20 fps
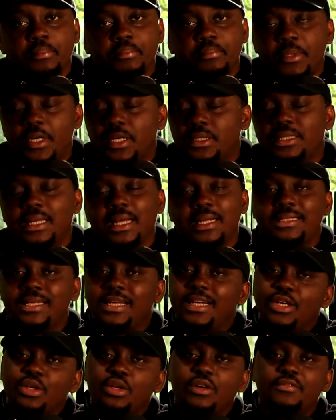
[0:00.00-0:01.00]
But at
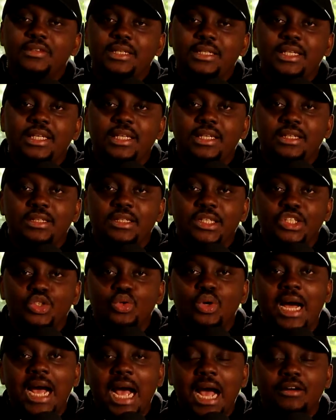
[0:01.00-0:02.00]
the end of the day,
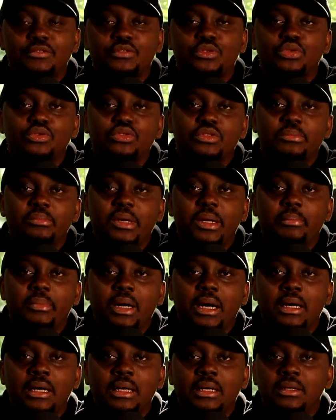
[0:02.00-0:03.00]
you have to
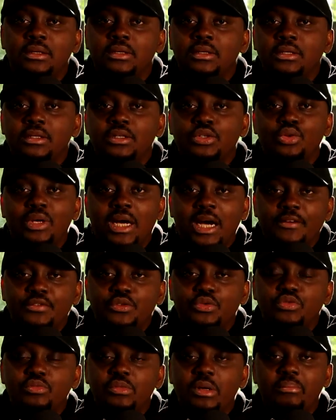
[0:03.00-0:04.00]
remember
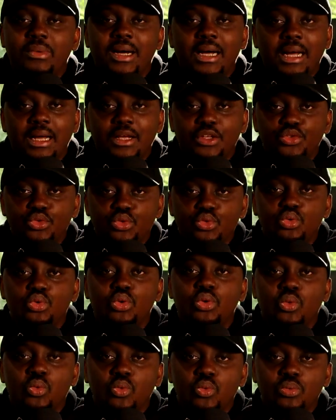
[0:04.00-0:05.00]

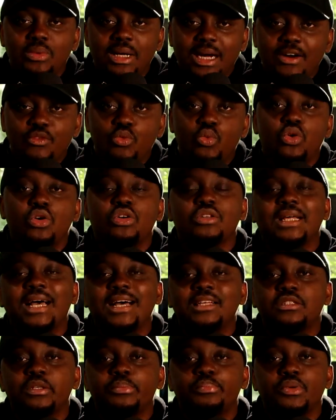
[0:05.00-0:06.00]
you have worth
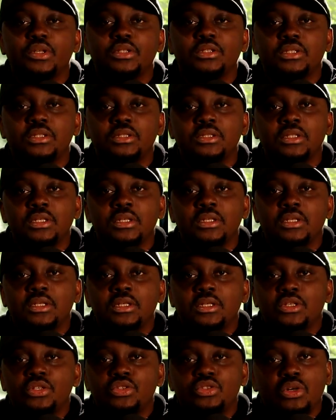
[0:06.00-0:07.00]
as a person.
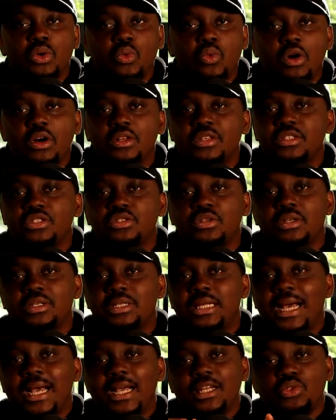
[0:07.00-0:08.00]
Your worth is
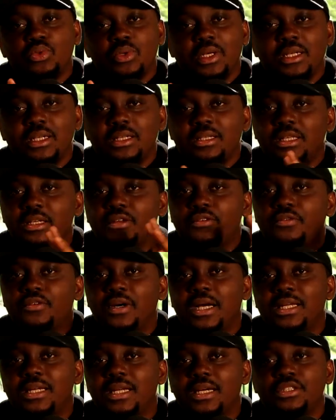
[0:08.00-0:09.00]
not tied to anything
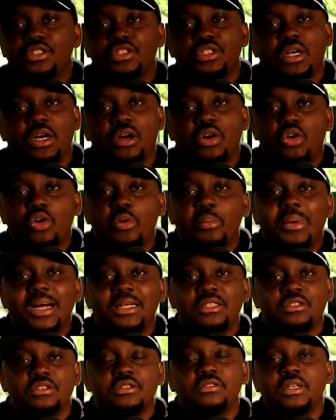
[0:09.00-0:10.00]
financial or
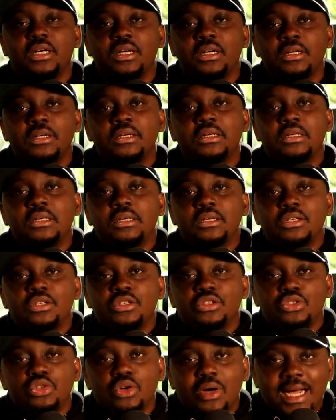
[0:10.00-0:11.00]
material.
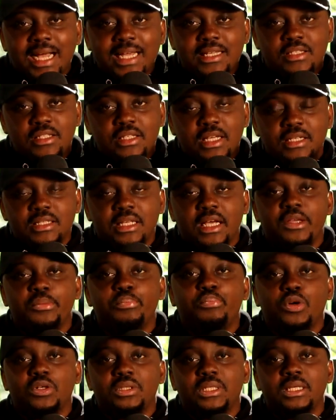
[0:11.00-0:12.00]
Your ideas are
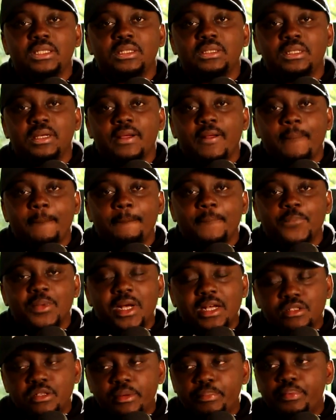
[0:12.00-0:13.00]
important.
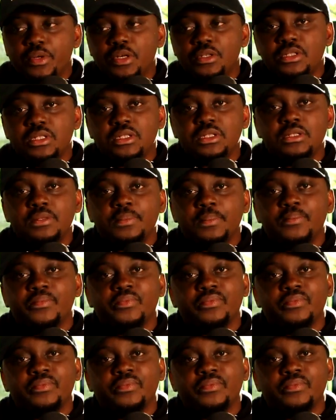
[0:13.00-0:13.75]
As a person,